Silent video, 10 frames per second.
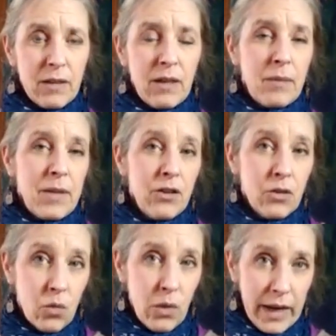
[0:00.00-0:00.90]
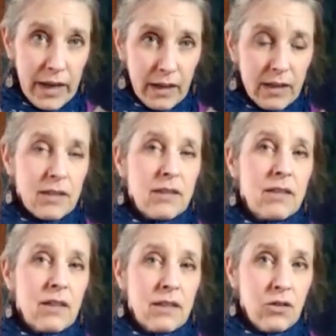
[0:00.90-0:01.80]
Um, either way,
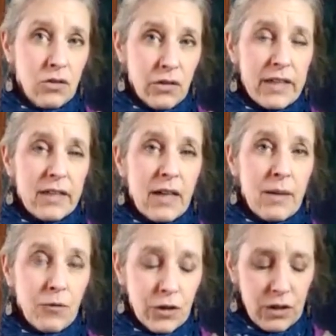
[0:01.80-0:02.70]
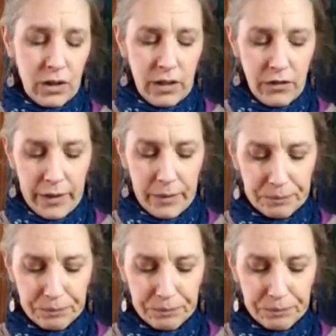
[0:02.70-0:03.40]
it's a great time for clearing.